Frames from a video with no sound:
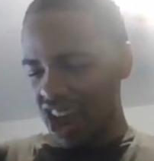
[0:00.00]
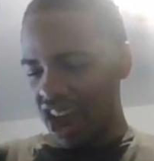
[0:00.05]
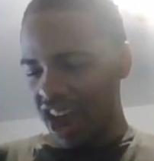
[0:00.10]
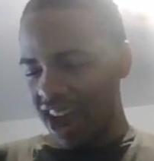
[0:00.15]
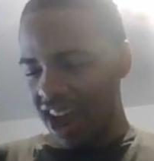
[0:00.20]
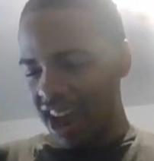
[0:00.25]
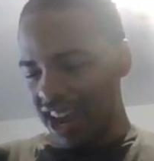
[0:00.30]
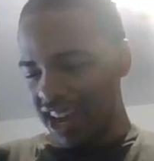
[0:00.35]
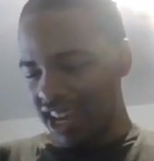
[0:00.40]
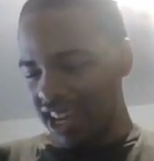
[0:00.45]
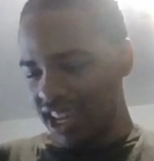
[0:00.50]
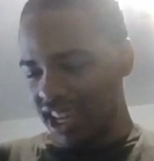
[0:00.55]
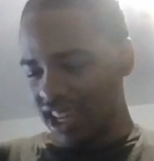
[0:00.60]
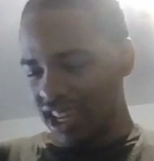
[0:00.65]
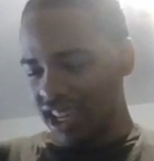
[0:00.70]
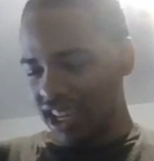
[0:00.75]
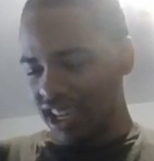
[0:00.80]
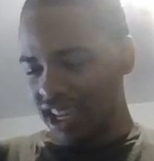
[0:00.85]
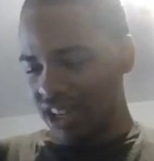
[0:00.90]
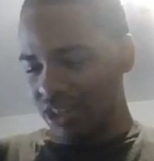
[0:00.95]

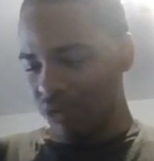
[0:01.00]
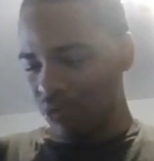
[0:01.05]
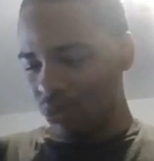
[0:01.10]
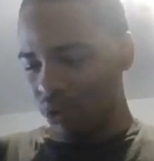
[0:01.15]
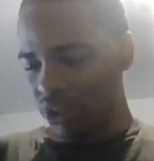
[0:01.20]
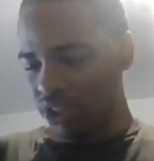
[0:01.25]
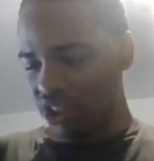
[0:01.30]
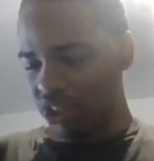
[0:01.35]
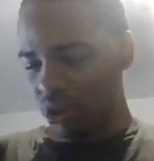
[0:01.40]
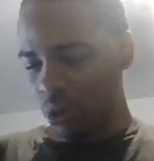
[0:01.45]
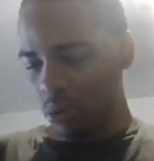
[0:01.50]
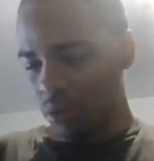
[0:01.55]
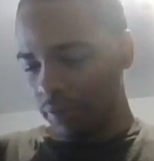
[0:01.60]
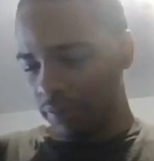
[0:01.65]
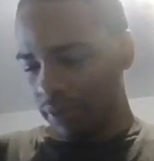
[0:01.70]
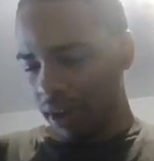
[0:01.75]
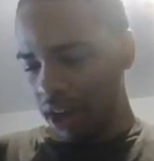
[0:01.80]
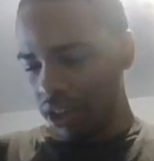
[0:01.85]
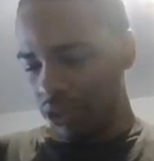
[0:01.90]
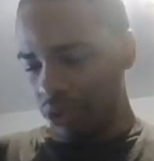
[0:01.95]
I was
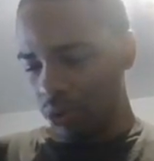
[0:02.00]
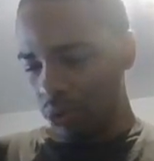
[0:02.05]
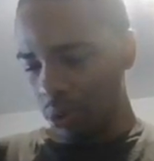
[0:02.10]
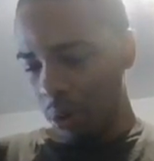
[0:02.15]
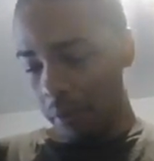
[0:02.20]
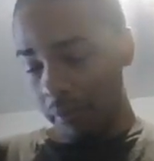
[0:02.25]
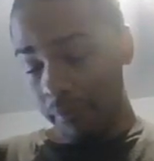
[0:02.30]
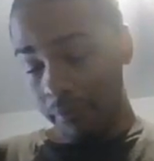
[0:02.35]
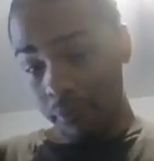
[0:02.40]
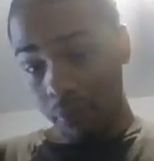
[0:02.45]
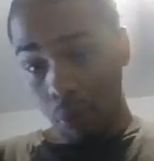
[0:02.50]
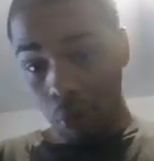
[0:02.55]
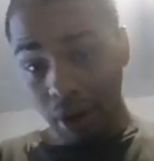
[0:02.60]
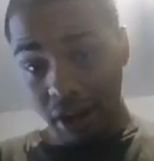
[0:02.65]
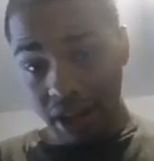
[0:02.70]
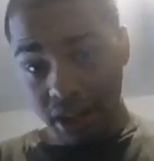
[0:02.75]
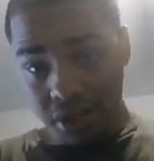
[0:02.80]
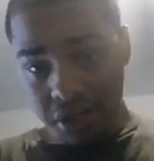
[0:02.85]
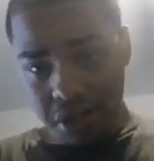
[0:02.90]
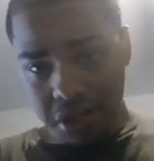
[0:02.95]
notified through a
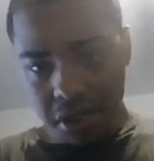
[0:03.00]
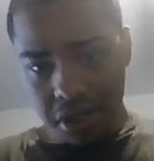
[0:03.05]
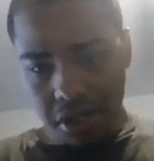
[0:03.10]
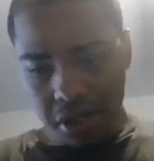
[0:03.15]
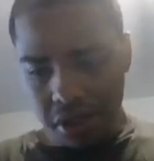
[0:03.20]
friend,